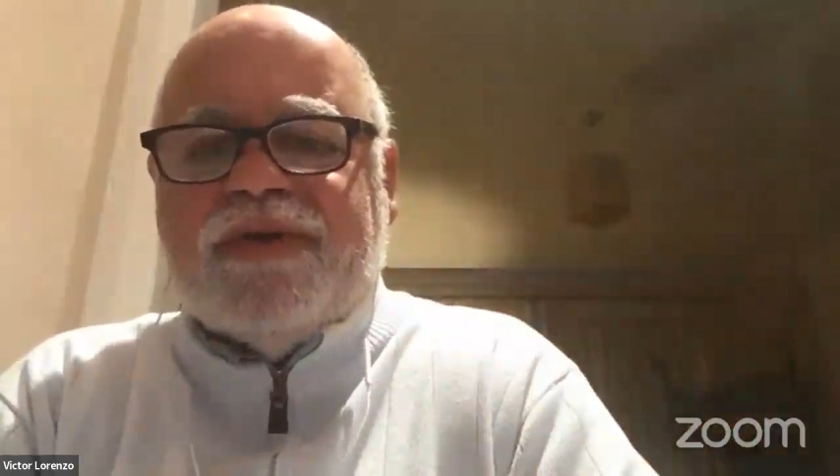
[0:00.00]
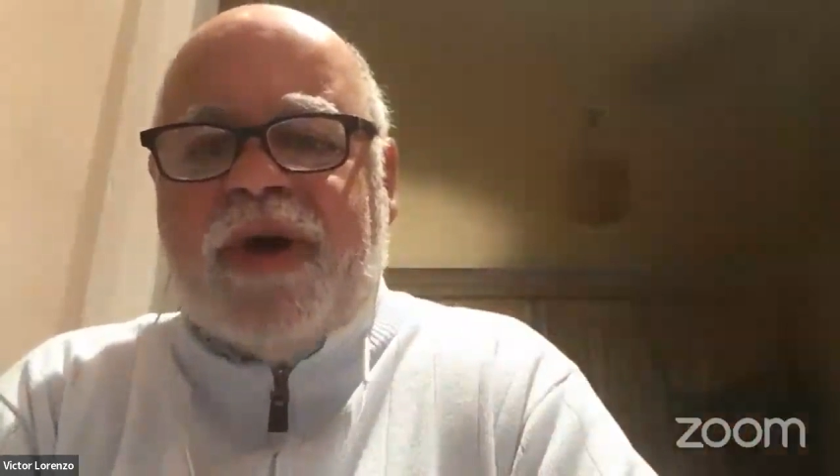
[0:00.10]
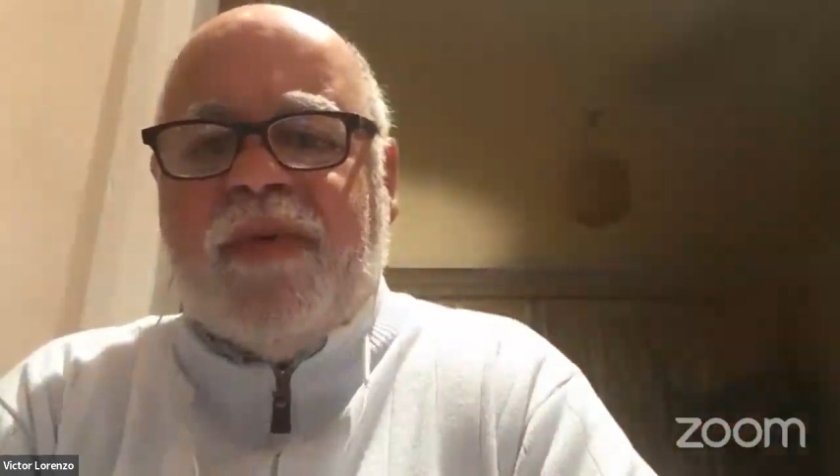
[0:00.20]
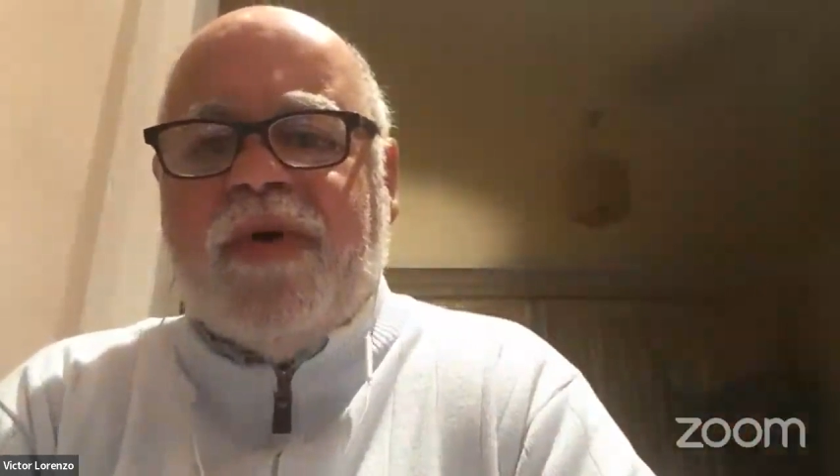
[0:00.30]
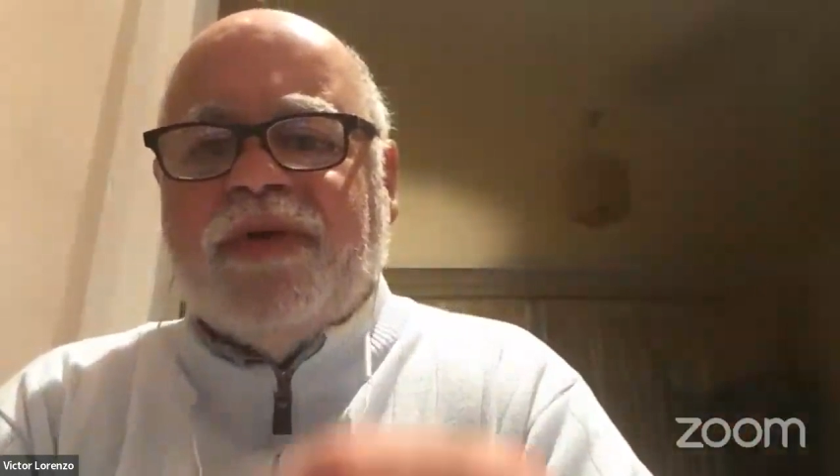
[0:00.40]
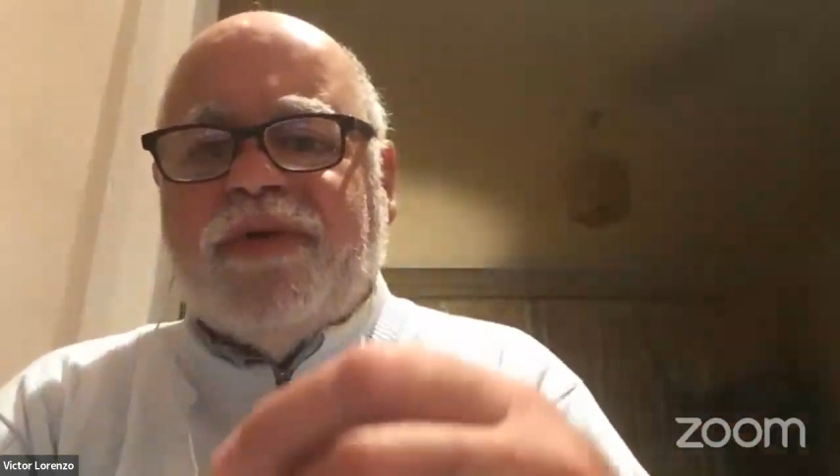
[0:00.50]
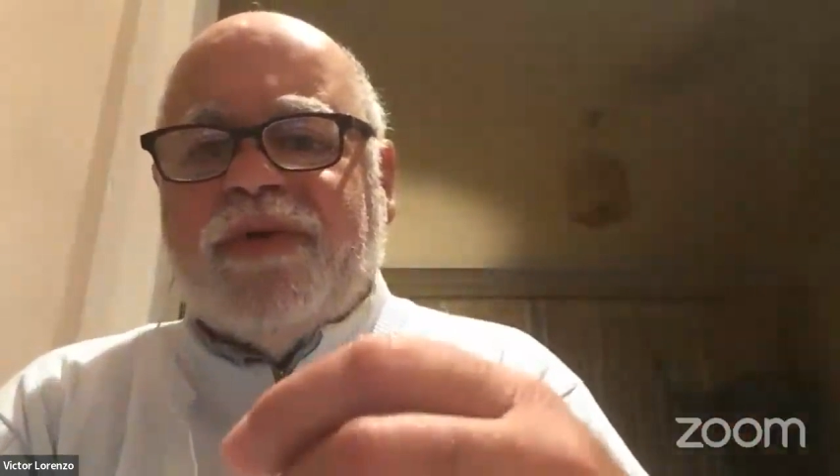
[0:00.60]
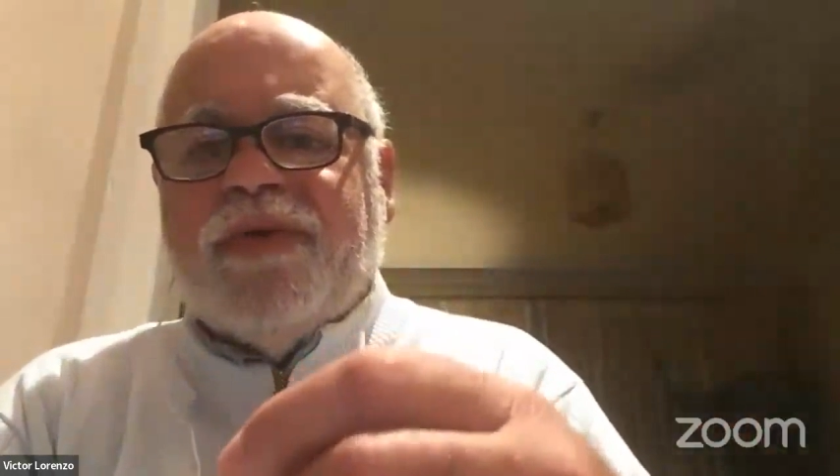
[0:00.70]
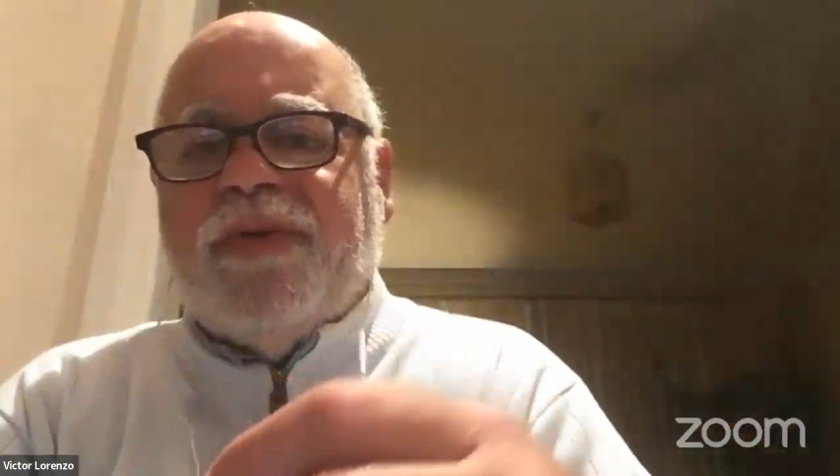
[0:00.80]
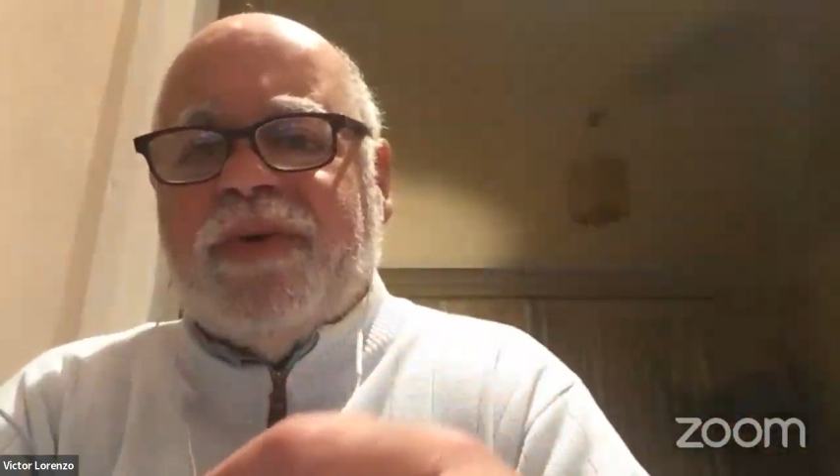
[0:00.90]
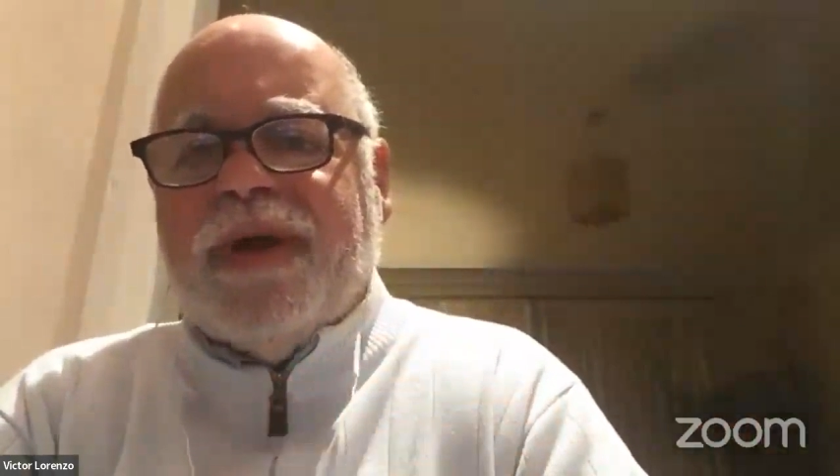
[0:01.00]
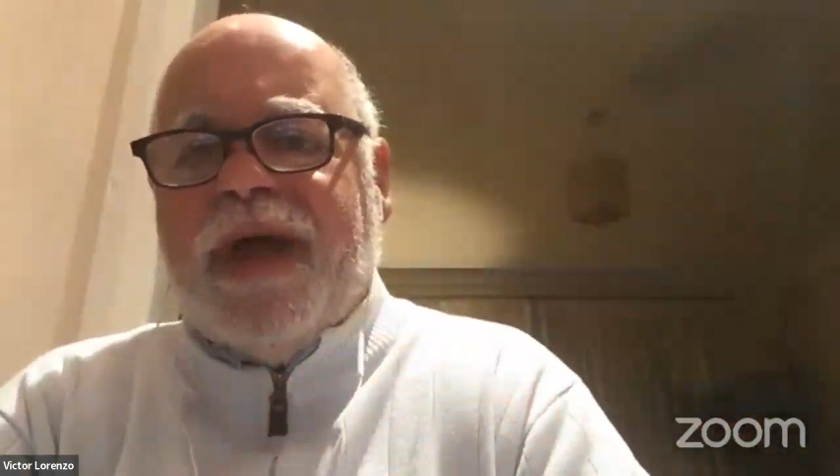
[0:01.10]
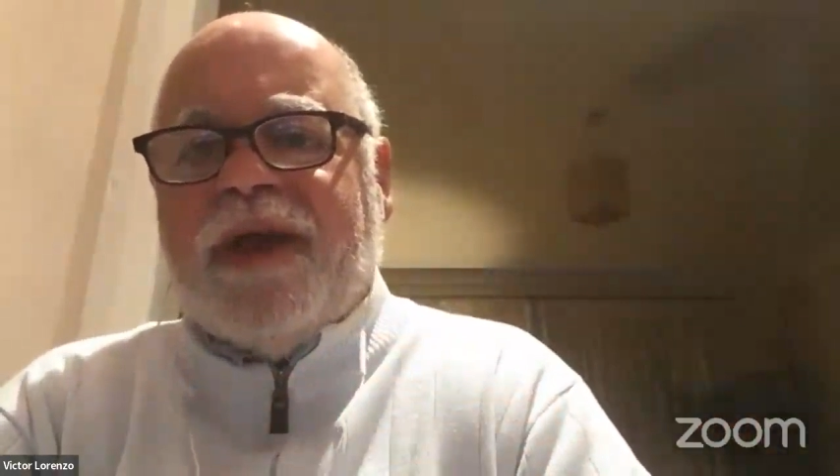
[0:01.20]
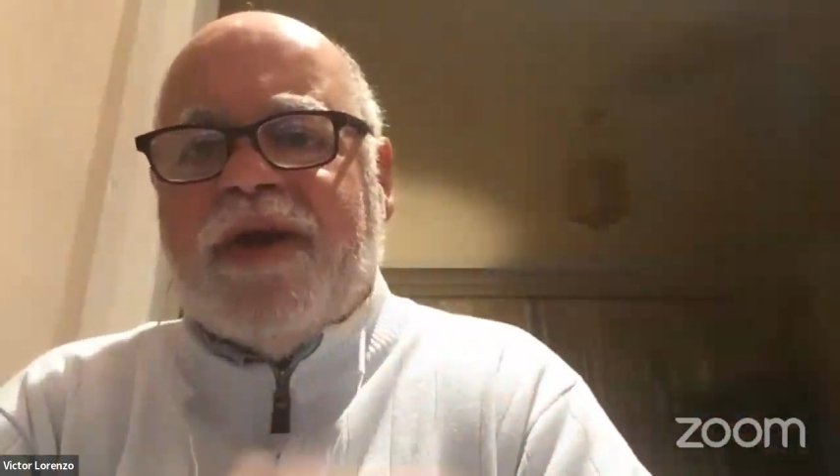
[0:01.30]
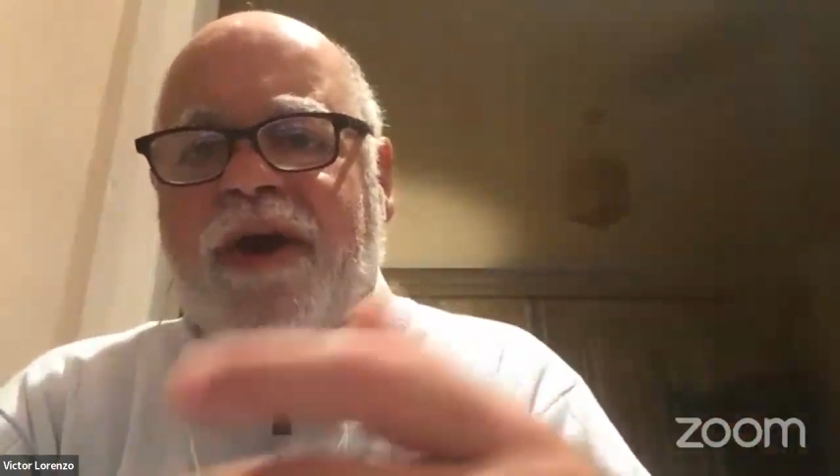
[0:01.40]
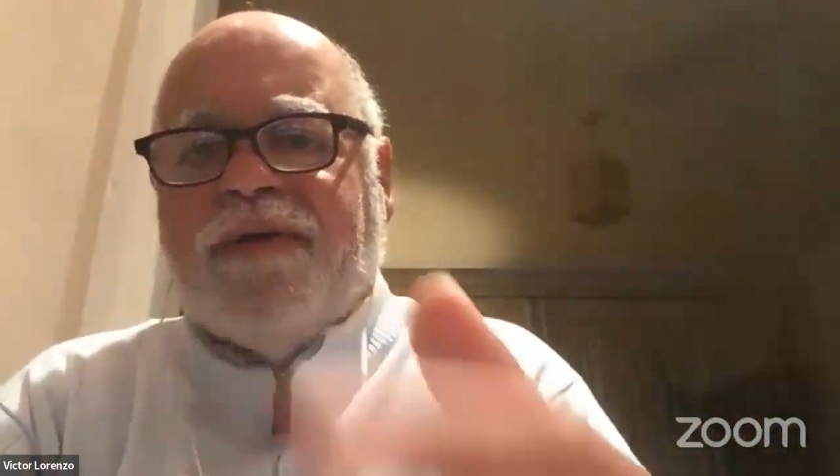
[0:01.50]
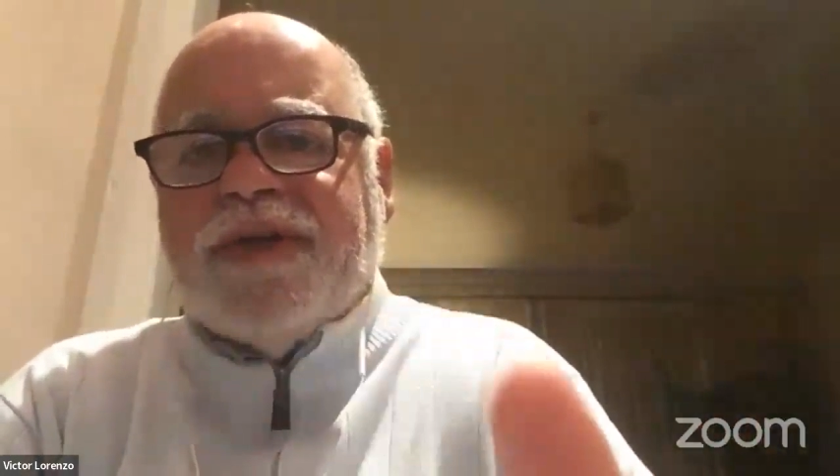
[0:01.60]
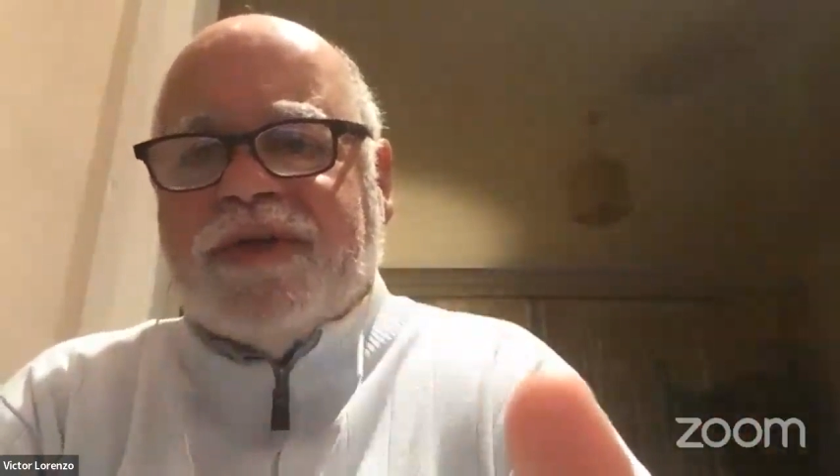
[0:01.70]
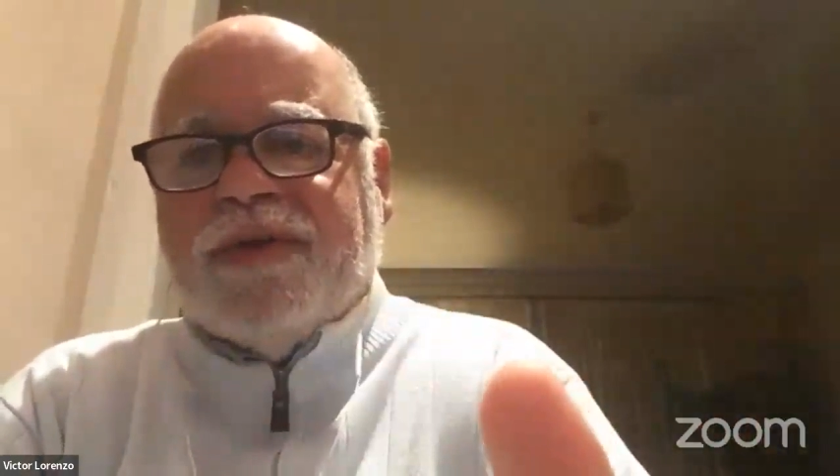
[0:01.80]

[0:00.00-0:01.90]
So I want to encourage